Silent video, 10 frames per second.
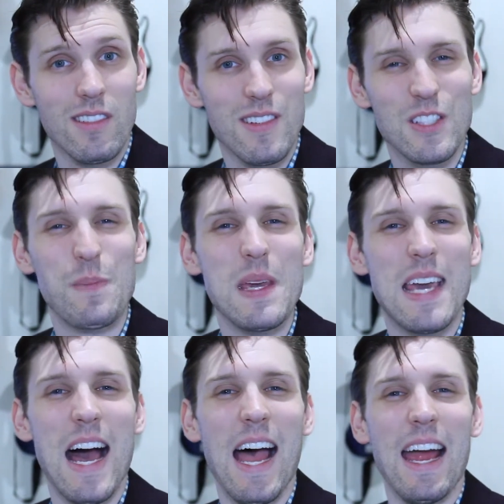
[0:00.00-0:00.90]
So be
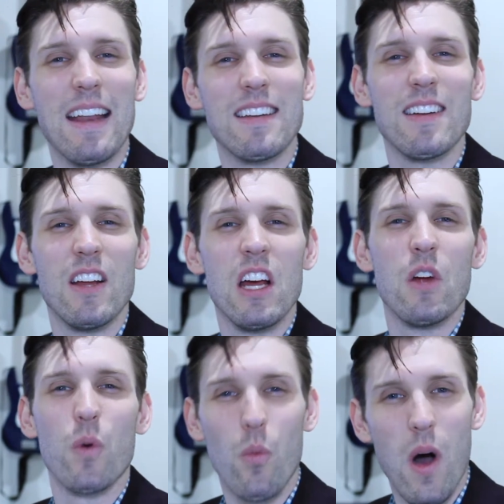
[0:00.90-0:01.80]
kind.
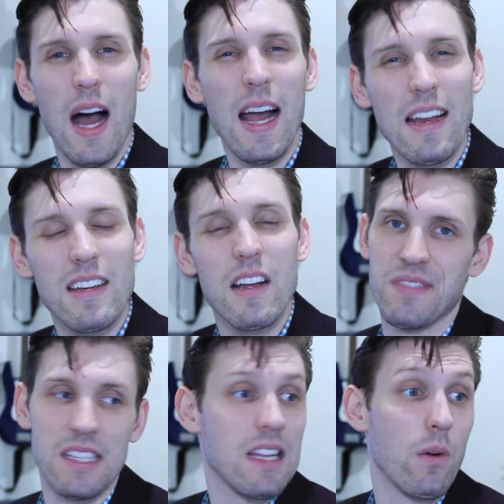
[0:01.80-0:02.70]
Rewind.
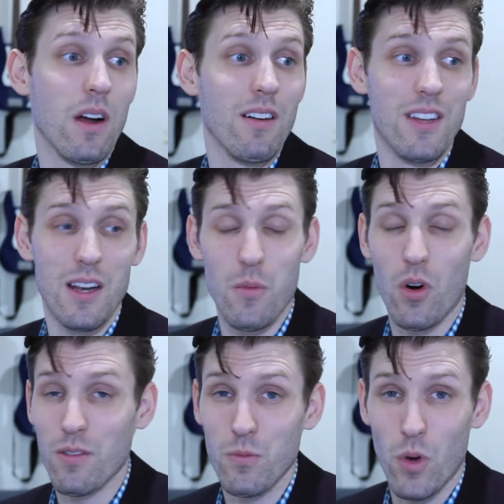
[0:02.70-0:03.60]
That's not relevant anymore.